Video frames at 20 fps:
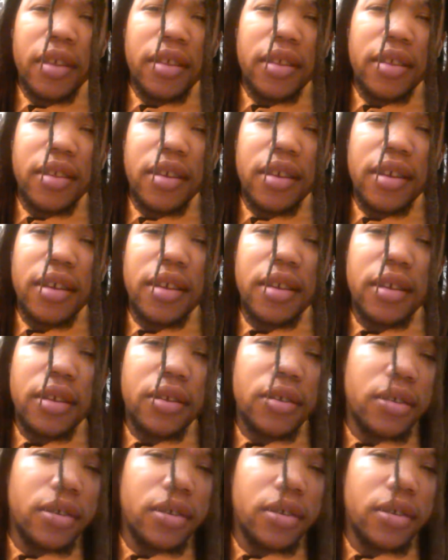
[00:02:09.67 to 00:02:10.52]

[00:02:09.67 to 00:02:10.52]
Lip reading: today